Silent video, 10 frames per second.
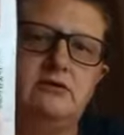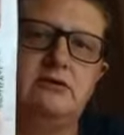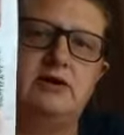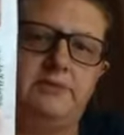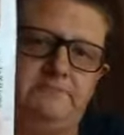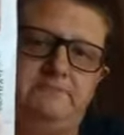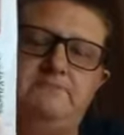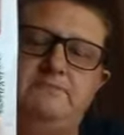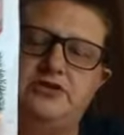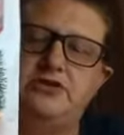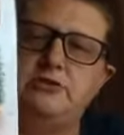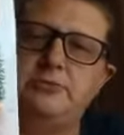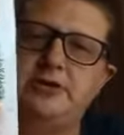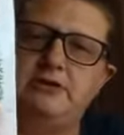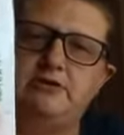yep,
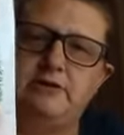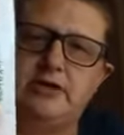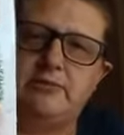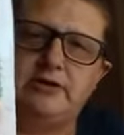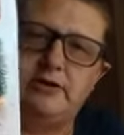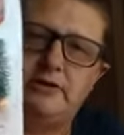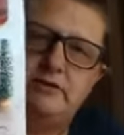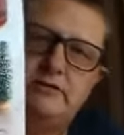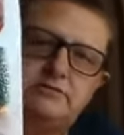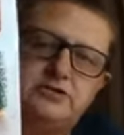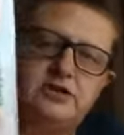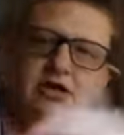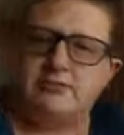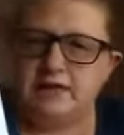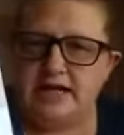snowman. You're right, Amanda.
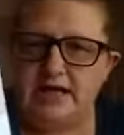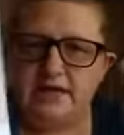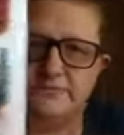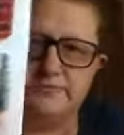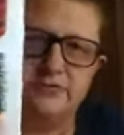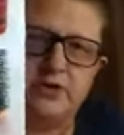Sorry, I'm lagging.